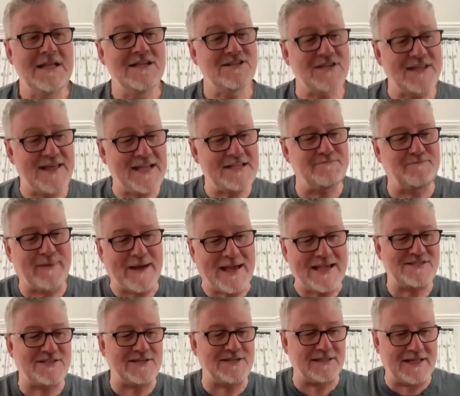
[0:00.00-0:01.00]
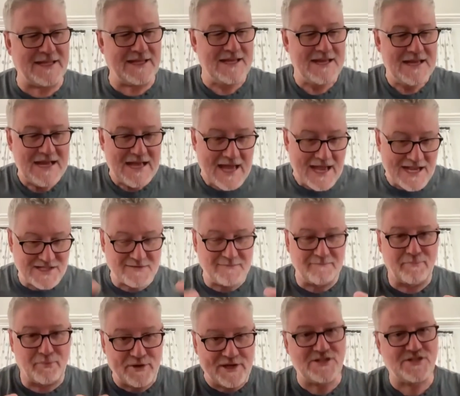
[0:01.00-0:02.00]
So that's basically as
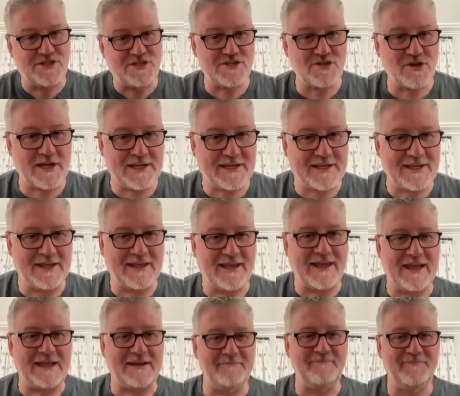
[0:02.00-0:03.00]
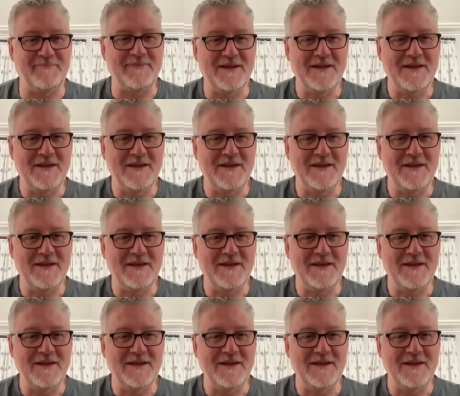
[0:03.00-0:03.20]
abridged as I can get,